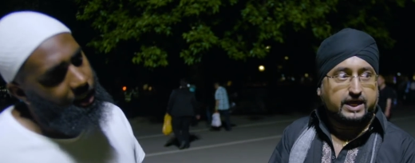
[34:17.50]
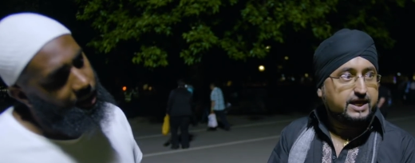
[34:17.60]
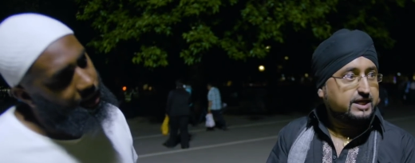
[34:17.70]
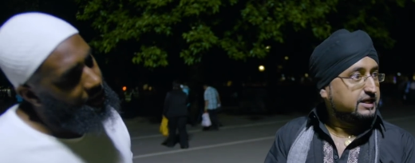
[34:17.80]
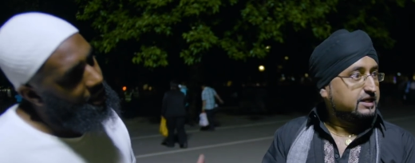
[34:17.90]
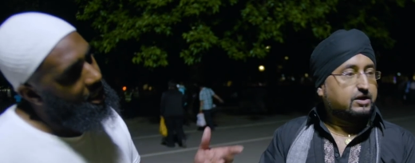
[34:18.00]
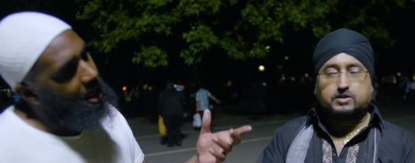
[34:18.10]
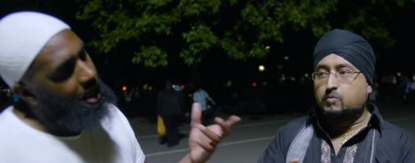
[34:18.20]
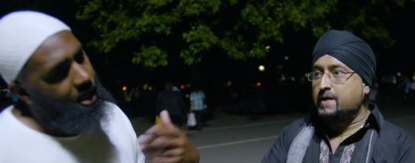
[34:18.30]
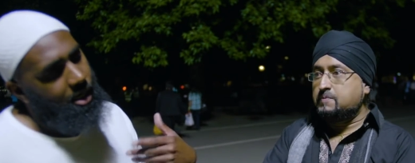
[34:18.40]
Speaker 1: yeah?
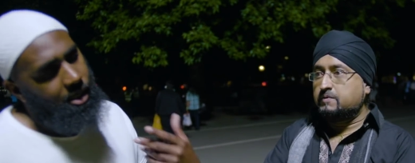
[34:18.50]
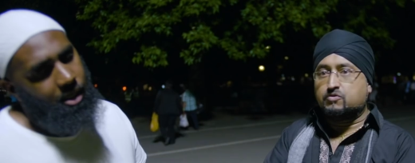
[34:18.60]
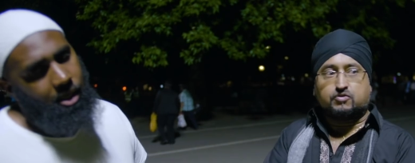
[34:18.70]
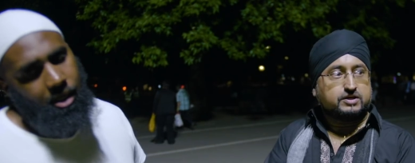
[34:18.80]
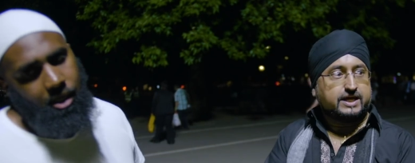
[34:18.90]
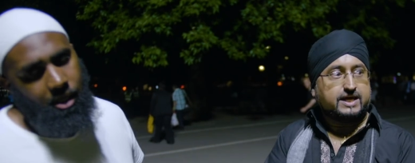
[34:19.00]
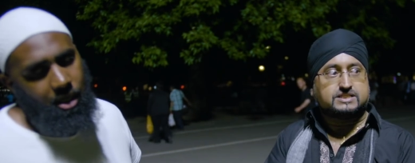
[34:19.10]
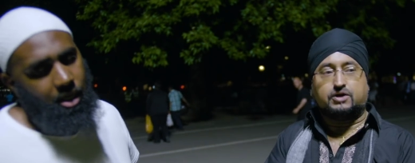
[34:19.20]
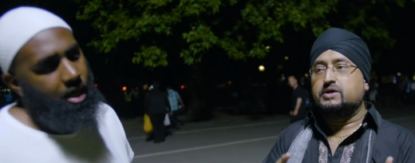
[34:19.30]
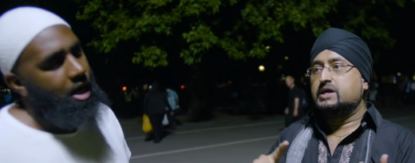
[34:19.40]
The white people are wrong, yeah?
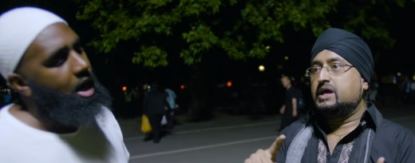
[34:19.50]
So